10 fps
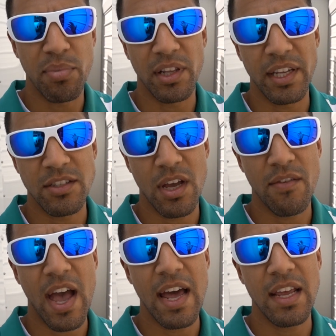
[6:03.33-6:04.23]
But like to have
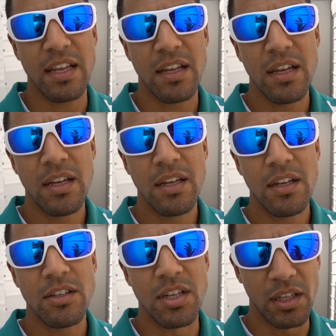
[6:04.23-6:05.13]
had it
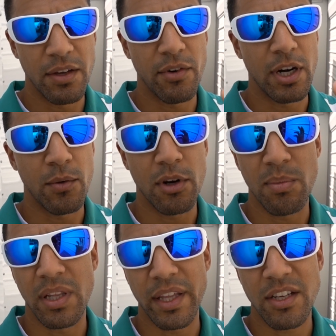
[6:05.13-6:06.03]
delivered, it would have
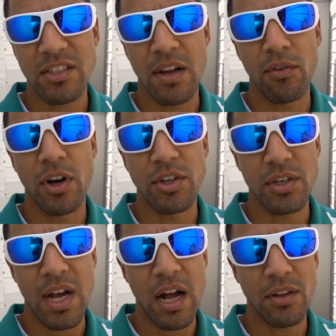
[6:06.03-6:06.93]
been like several
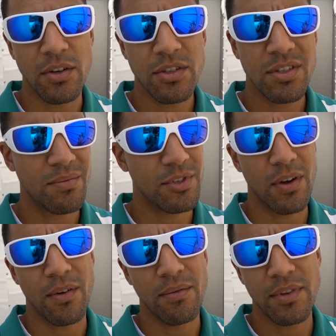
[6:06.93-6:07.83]
hundred dollars.
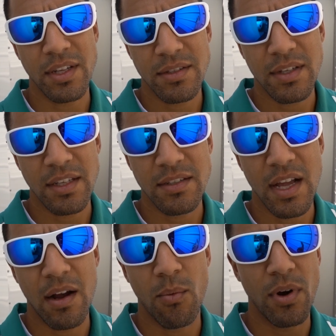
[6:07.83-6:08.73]
So that's that's
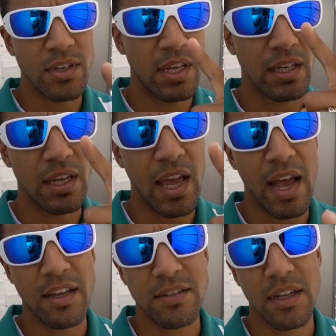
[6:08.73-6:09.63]
not one tank of
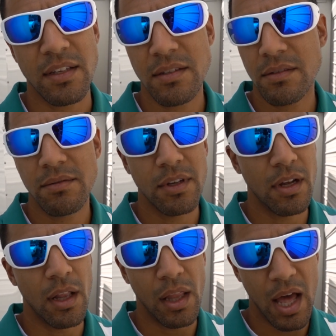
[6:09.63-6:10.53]
gas. That's
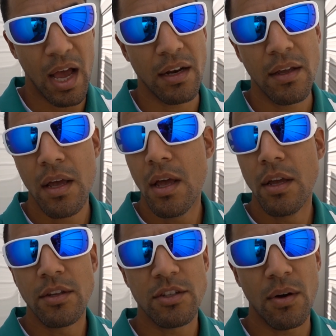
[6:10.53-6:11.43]
a lot.
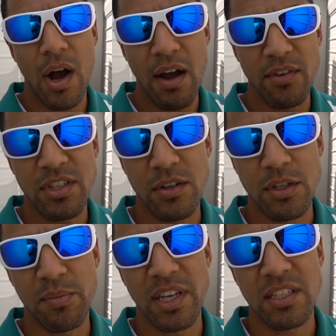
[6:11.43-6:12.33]
So obviously it was
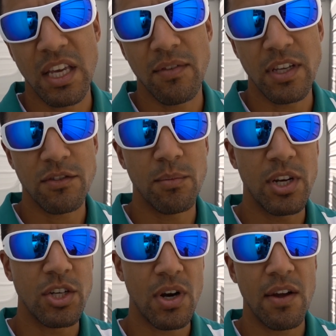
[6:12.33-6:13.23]
a big savings for me
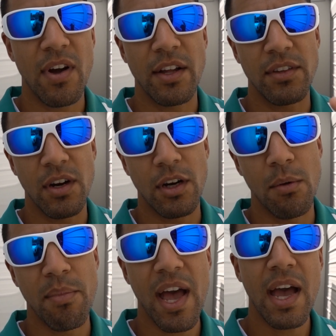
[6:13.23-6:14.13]
to drive out there and
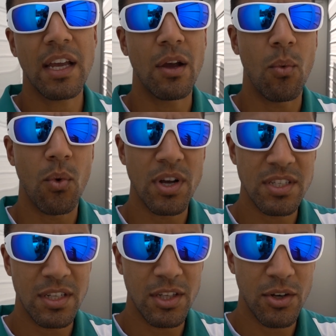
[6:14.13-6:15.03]
come back. It was
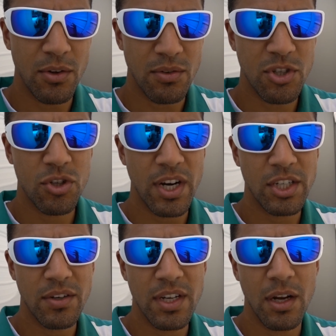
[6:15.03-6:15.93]
a little
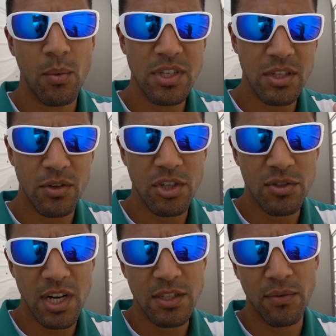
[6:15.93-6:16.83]
treacherous, it was a little
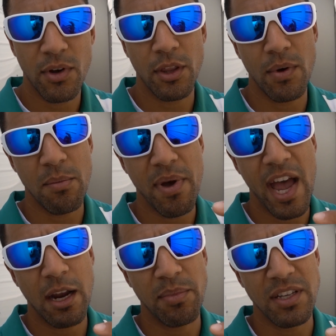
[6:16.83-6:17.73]
stressful on the way
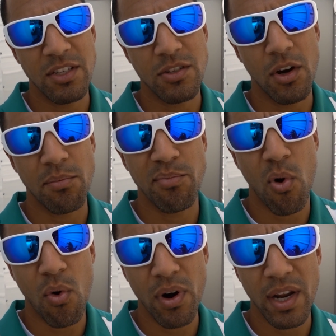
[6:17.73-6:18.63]
back because it started
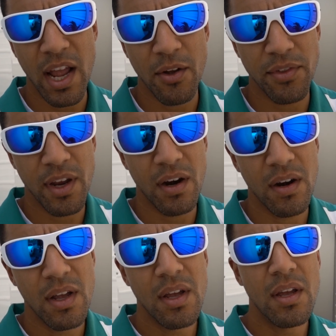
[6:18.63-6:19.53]
pouring out there.
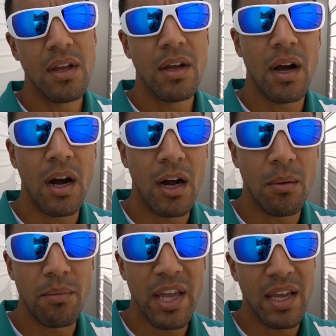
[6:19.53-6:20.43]

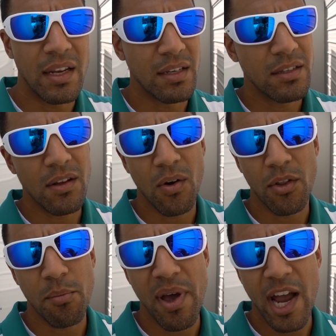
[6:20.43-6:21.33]
Um, and all
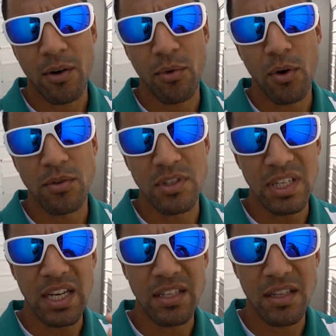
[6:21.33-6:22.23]
the back roads
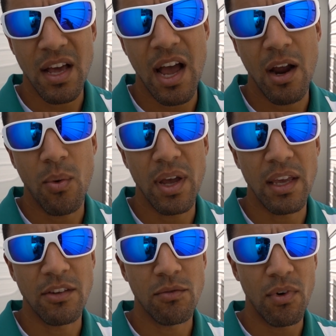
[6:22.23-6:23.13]
leading to the
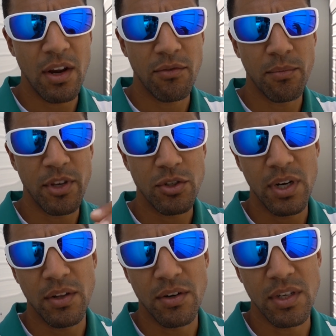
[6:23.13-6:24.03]
highways right from the
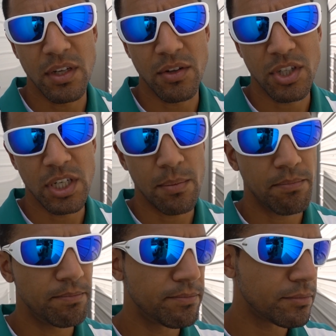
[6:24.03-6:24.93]
trailer dealership
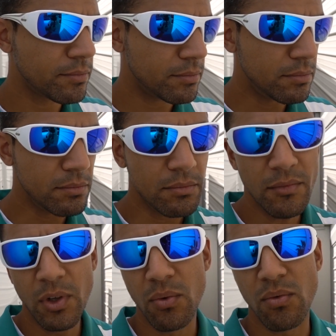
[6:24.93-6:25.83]

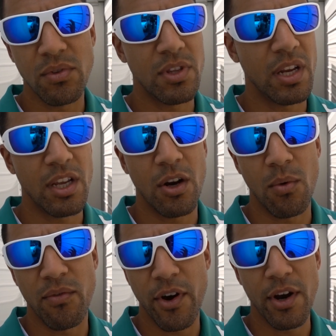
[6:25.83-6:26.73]
that you know
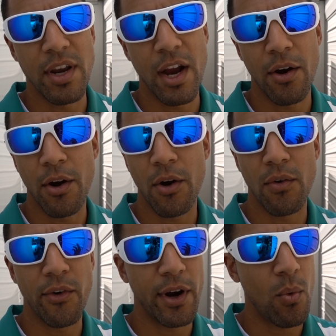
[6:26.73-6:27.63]
were very narrow
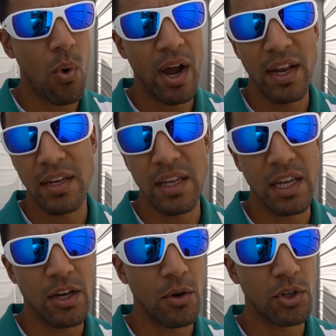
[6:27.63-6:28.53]
very
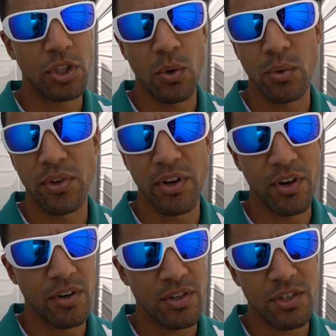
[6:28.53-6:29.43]
windy no
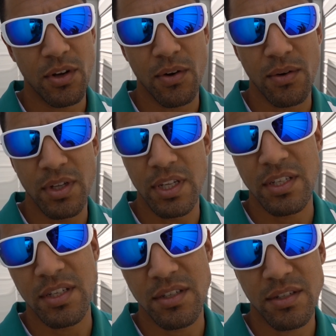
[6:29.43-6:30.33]
shoulder so and
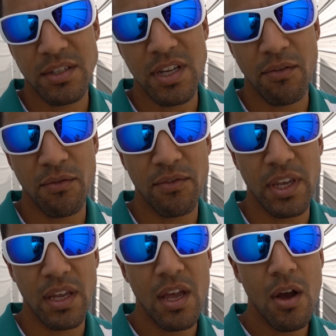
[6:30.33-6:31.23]
this is seven
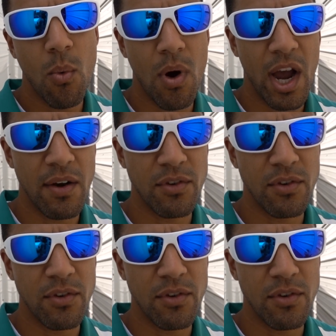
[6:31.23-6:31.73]
feet wide